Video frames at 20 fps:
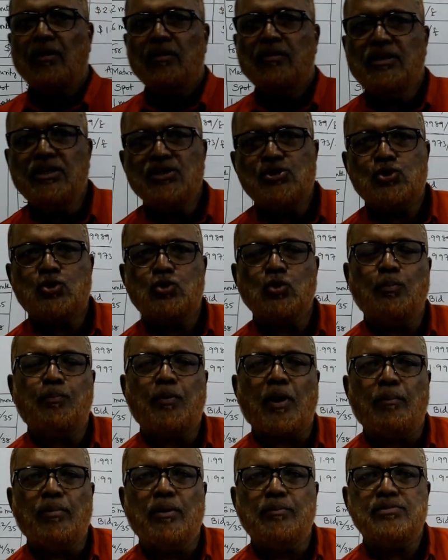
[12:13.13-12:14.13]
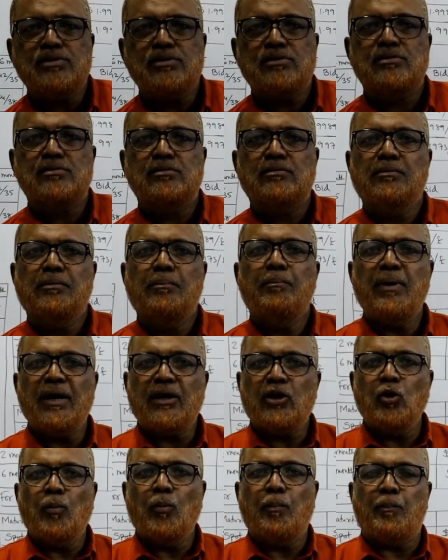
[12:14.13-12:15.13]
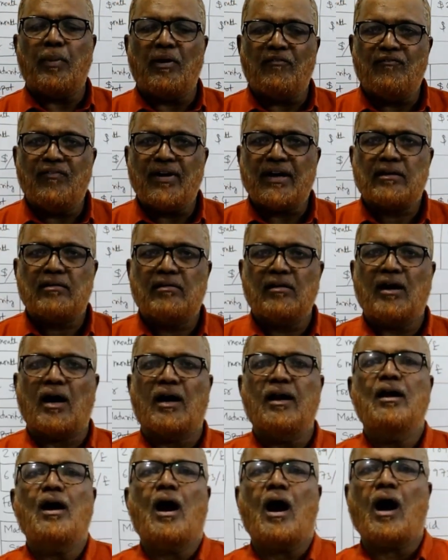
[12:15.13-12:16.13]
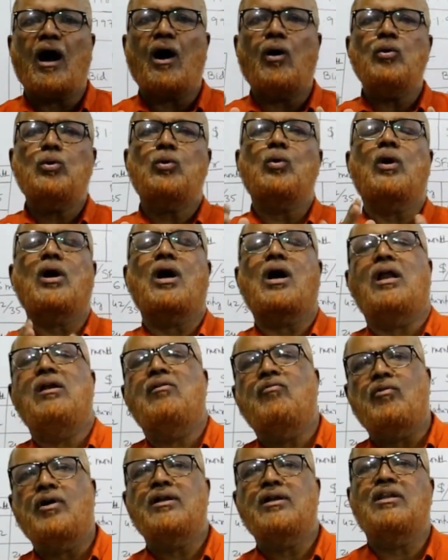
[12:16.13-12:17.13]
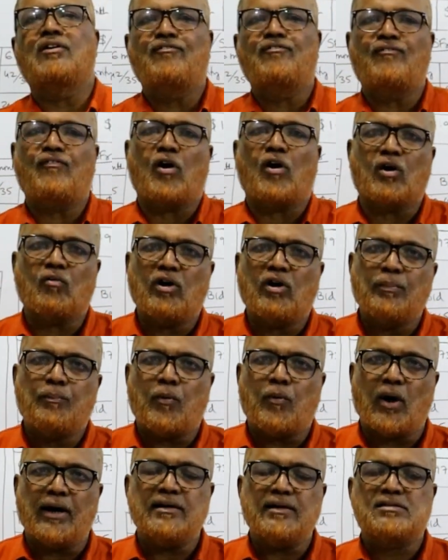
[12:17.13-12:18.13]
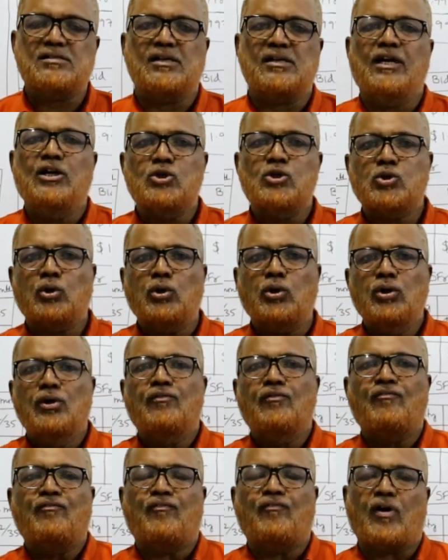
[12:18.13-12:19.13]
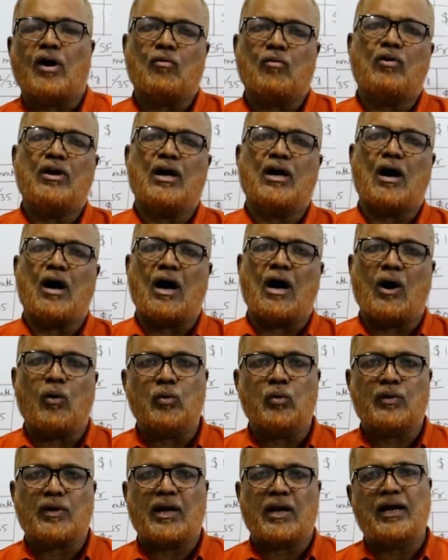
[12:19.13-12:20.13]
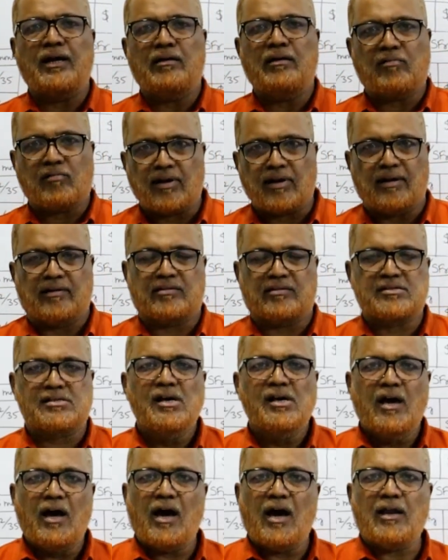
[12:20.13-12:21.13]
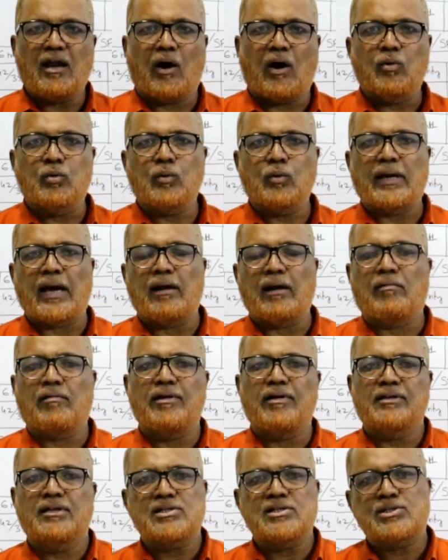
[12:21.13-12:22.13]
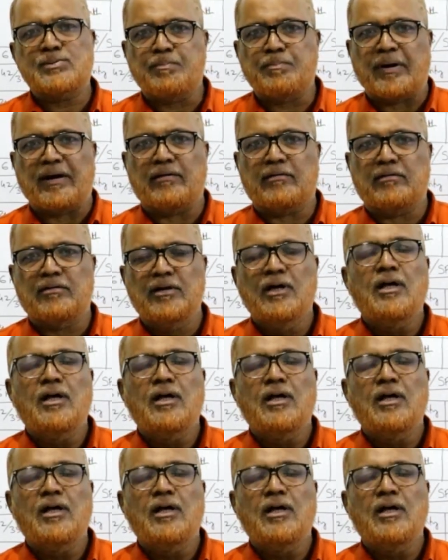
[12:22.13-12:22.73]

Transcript: These two problems make you perfect regarding how to convert the forward points into forward outright rates and how to calculate the spread.